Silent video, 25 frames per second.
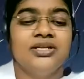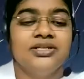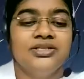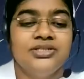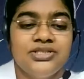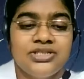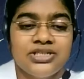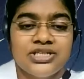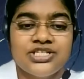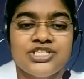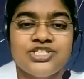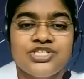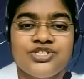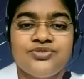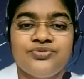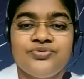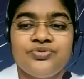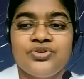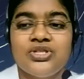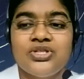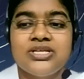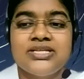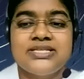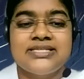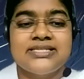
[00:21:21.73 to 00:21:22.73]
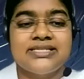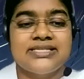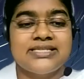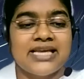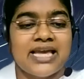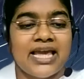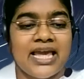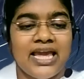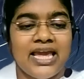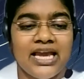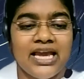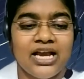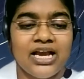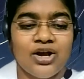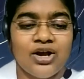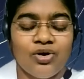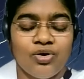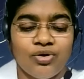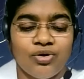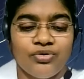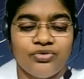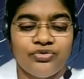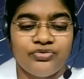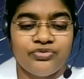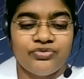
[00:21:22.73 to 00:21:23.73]
Just for the sake
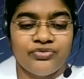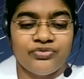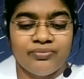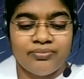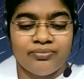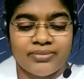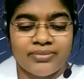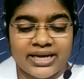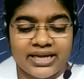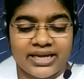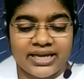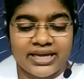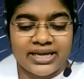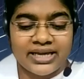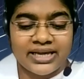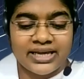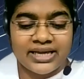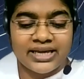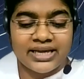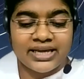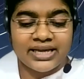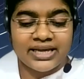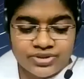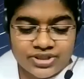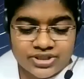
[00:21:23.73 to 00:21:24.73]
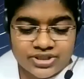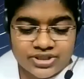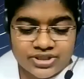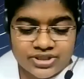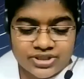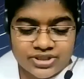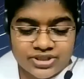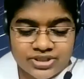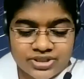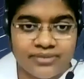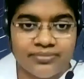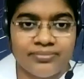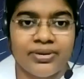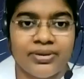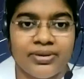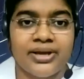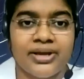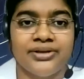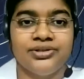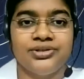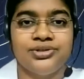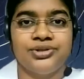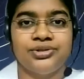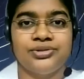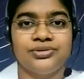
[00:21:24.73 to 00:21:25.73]
of my outer
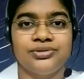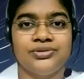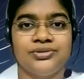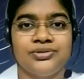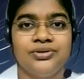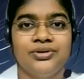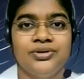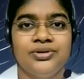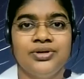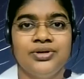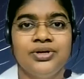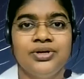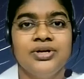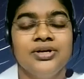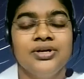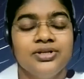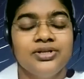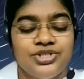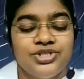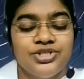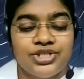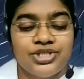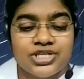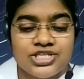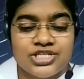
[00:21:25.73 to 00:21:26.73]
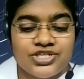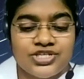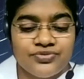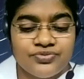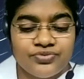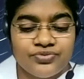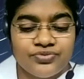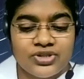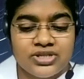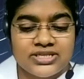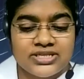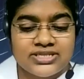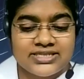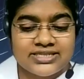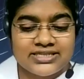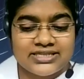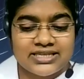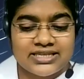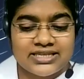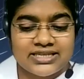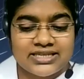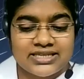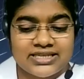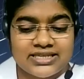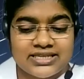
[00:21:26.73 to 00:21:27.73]
image, just for the
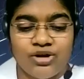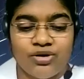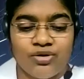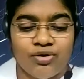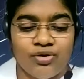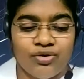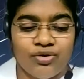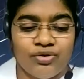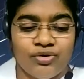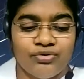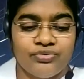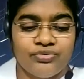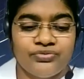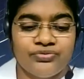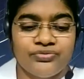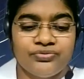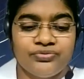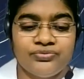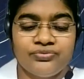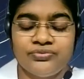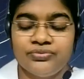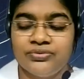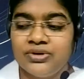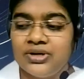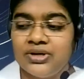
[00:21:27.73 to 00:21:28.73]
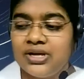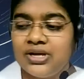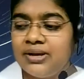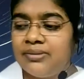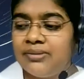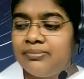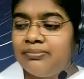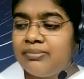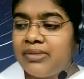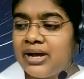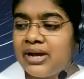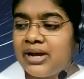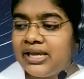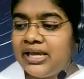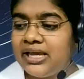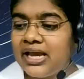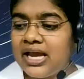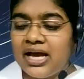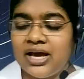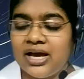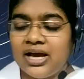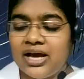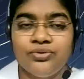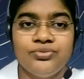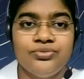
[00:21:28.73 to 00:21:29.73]
sake of my
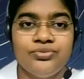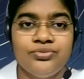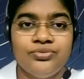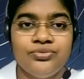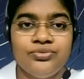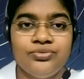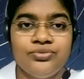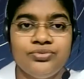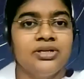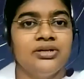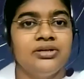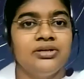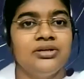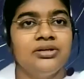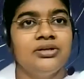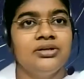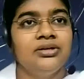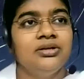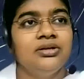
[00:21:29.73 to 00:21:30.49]
outer